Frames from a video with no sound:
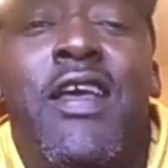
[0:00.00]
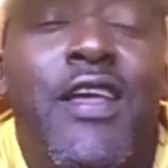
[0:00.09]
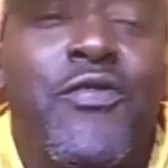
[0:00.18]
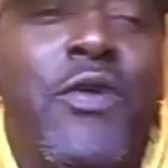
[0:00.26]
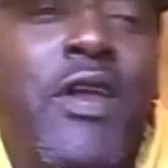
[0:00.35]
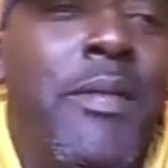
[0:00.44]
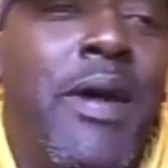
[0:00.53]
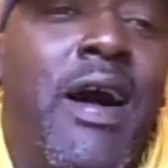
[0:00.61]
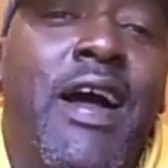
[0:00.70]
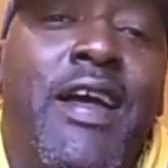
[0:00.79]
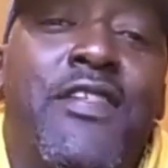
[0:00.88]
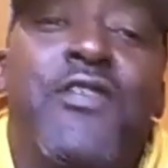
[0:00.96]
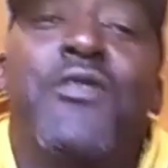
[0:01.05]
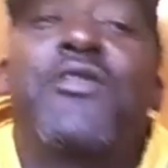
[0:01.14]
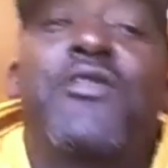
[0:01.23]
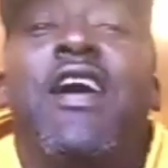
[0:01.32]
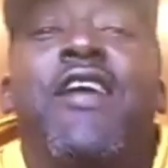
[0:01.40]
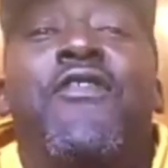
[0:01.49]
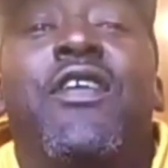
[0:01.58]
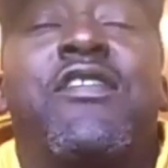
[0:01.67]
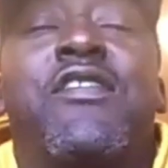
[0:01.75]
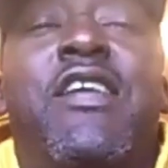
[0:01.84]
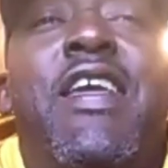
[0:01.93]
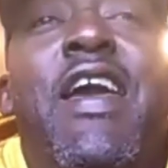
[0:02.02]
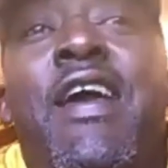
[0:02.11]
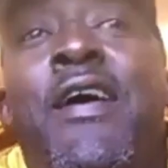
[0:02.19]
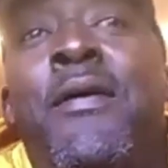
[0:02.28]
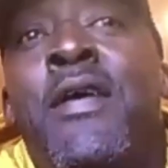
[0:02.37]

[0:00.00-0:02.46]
It's really my high school, Southwest Decatur.